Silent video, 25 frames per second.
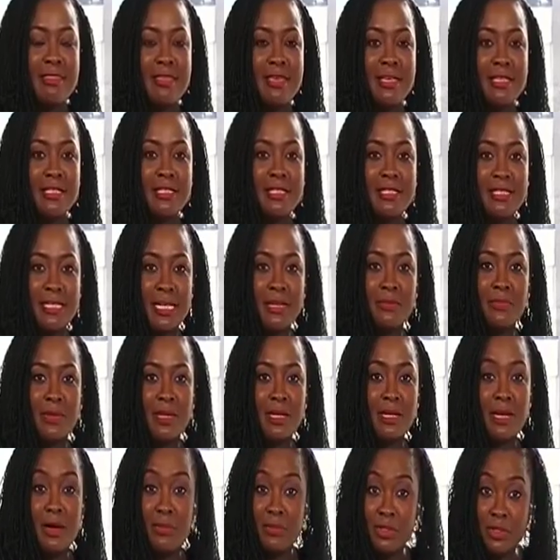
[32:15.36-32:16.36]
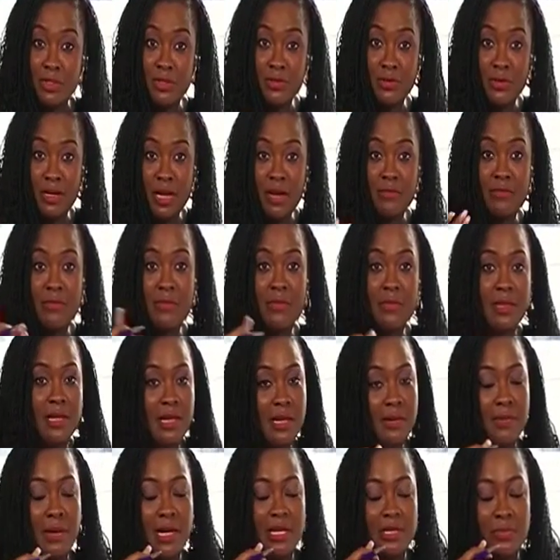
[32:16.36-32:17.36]
this segment coming to you live from the
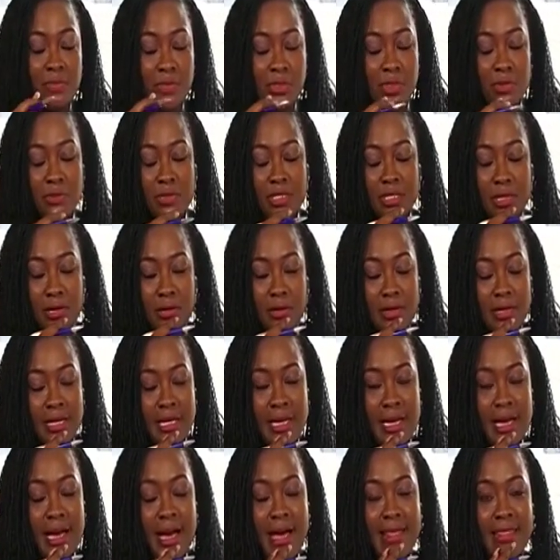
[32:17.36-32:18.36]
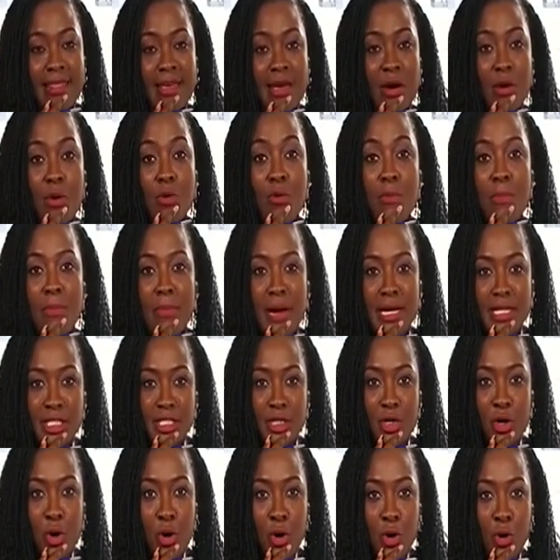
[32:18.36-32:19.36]
Labadi Beach Hotel here at the
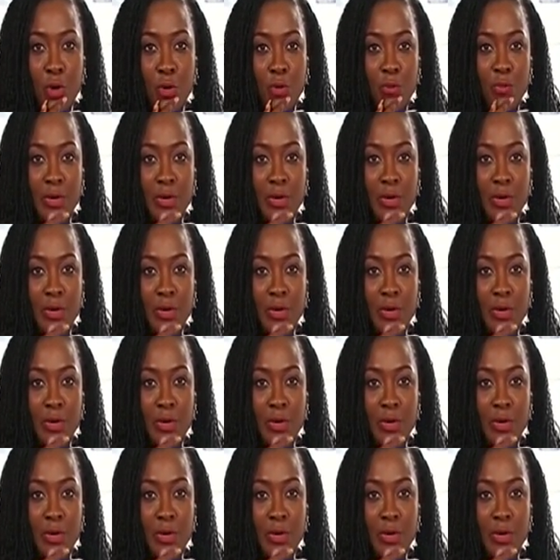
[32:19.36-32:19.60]
Omanye Hall.